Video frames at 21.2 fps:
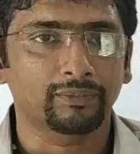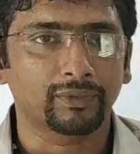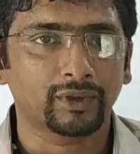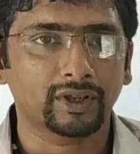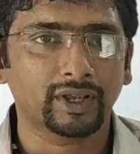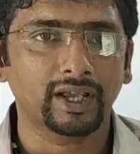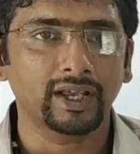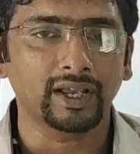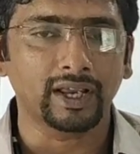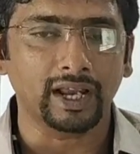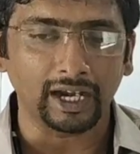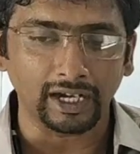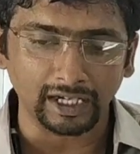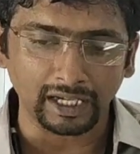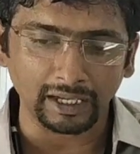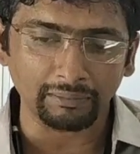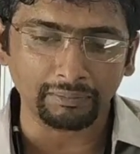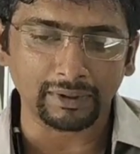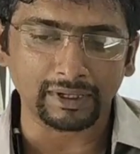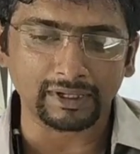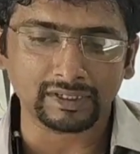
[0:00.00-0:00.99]
Okay,
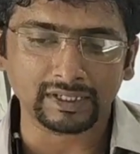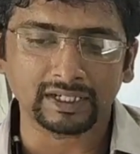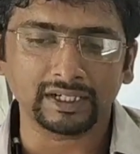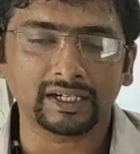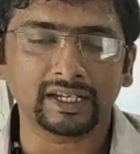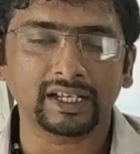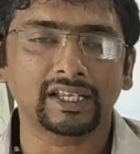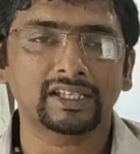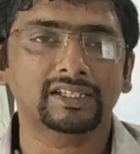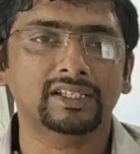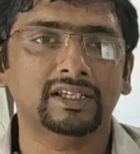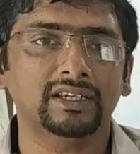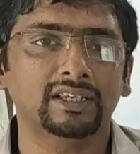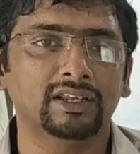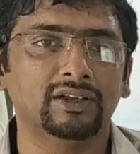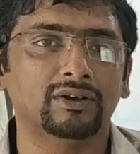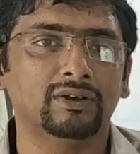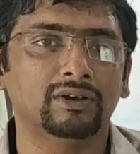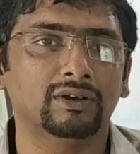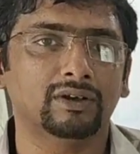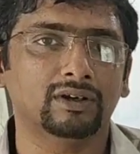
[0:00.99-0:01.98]
80% is a
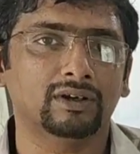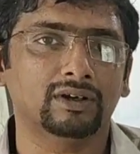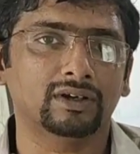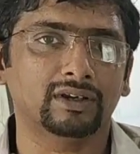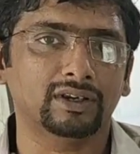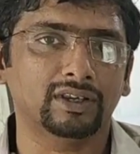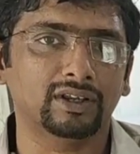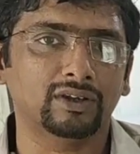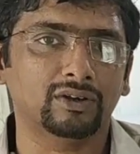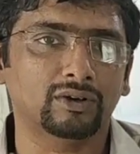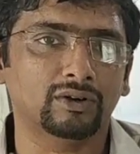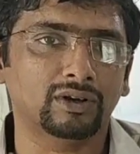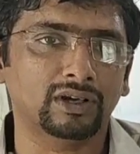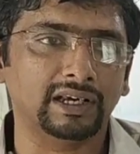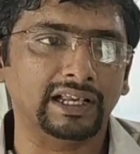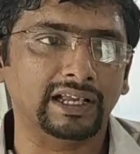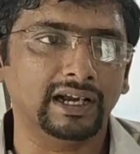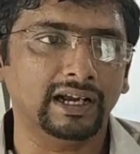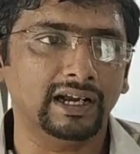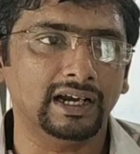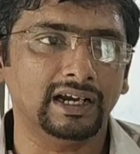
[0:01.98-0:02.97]

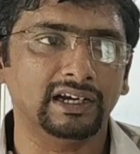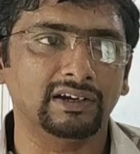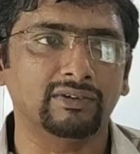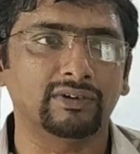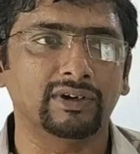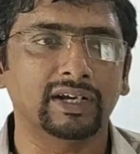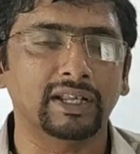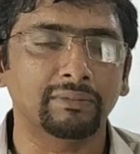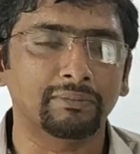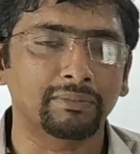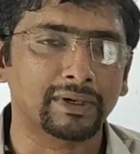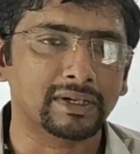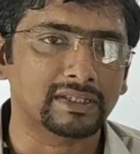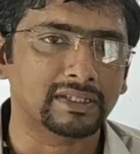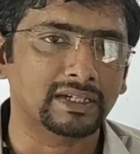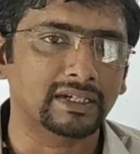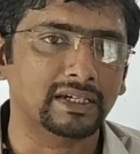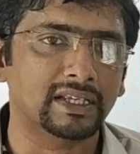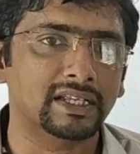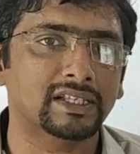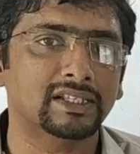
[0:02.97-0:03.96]
neuroglia and
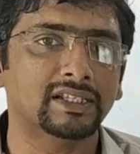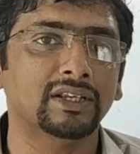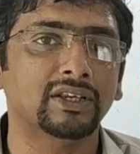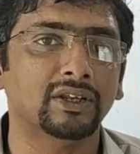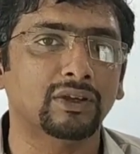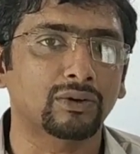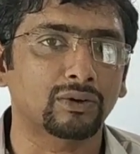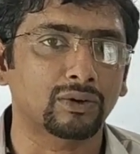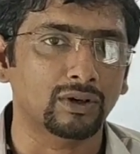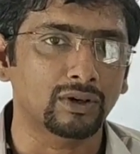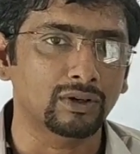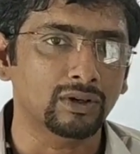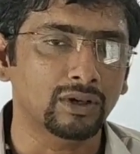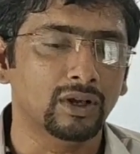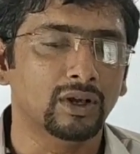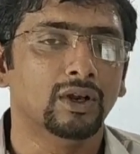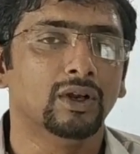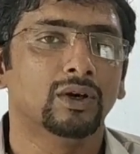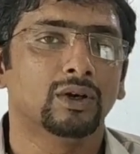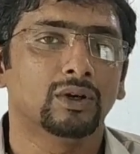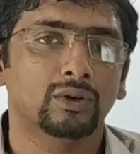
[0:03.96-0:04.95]
20% is a neuron.
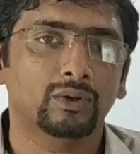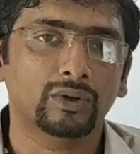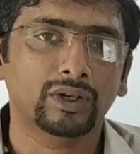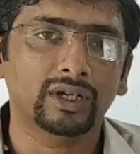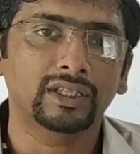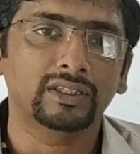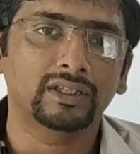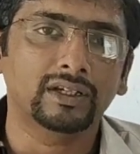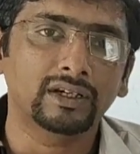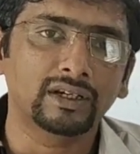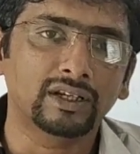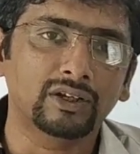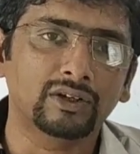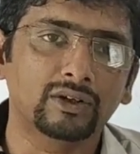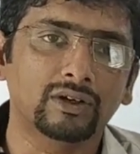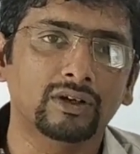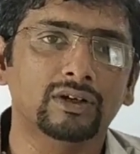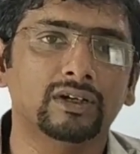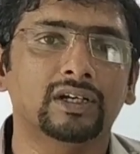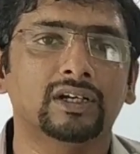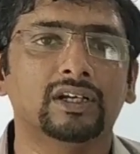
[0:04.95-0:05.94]
Together,
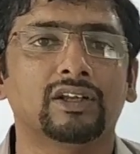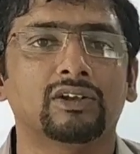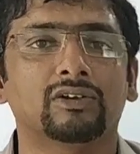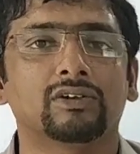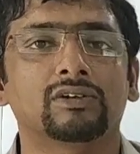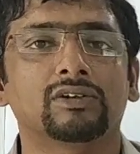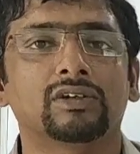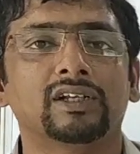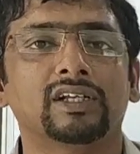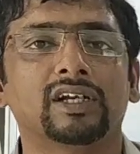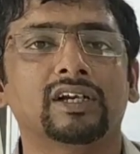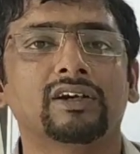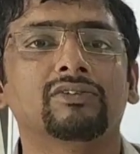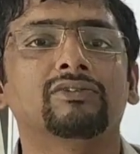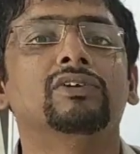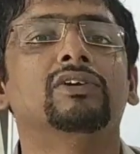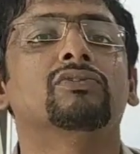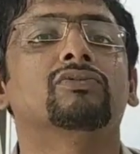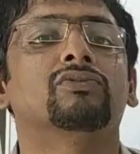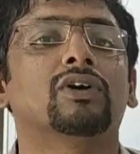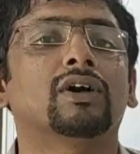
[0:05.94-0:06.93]
neuron and neuroglia
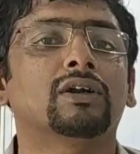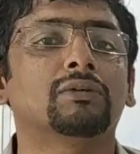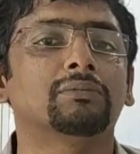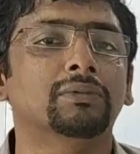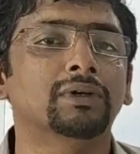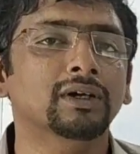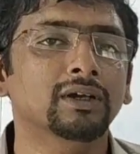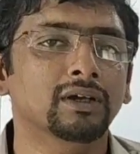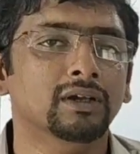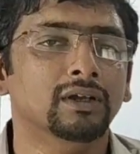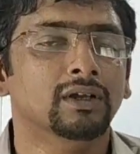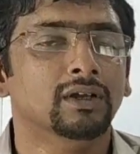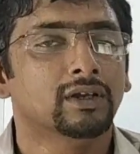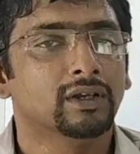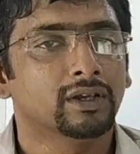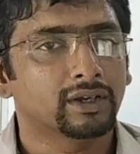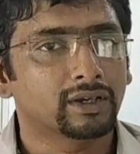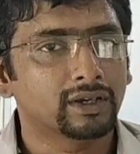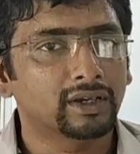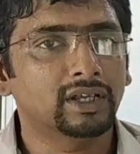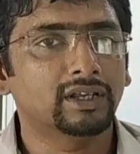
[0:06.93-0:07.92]
will form a
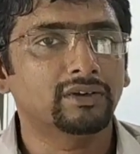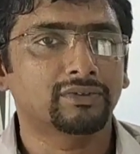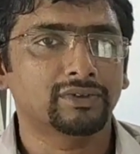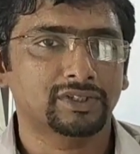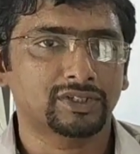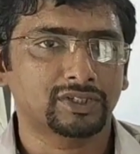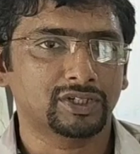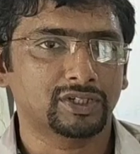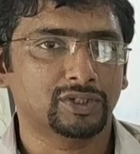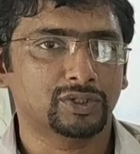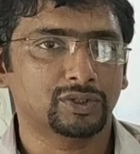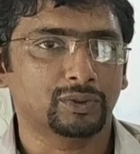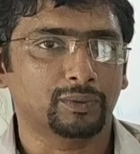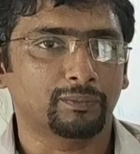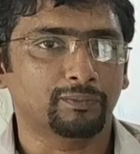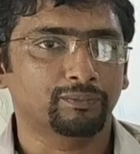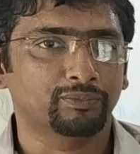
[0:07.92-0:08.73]
nervous tissue.